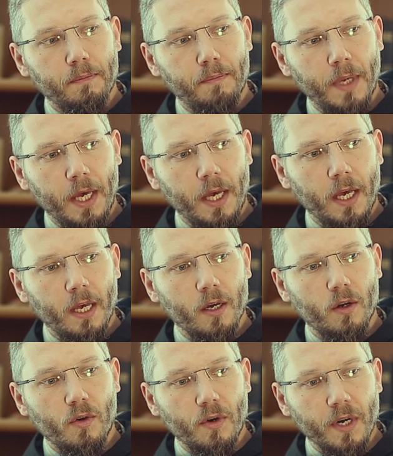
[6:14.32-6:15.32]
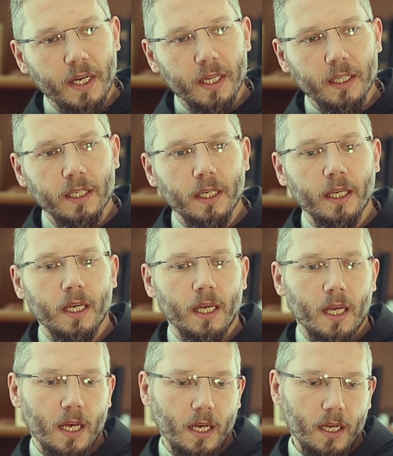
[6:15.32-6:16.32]
being really
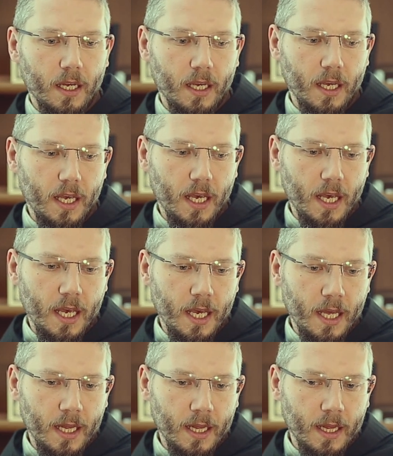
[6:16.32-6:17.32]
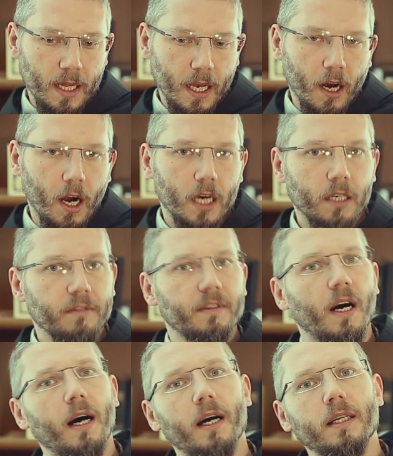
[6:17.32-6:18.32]
in the heart of
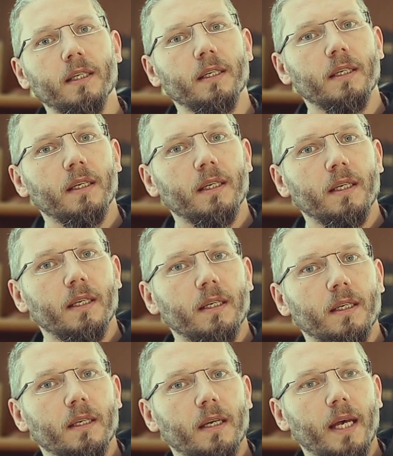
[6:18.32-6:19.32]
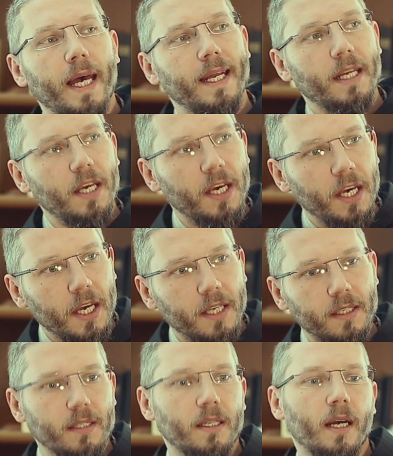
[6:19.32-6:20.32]
God. And
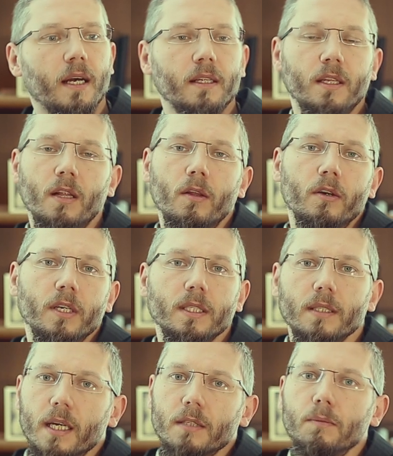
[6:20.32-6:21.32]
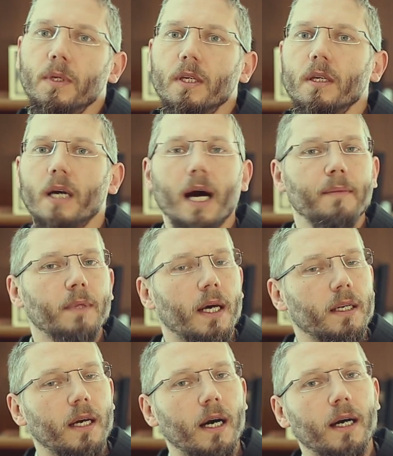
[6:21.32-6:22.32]
He's the Lord, not me. I'm
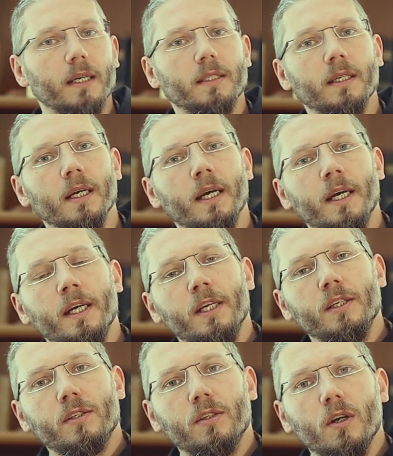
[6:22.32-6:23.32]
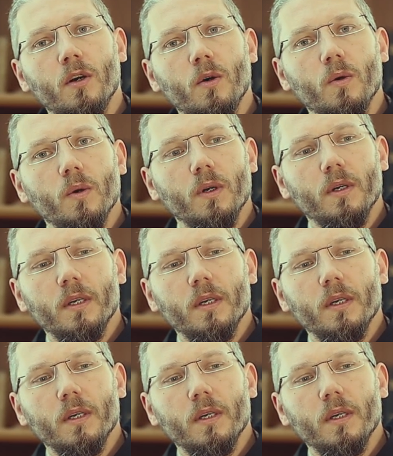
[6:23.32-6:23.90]
not a God. So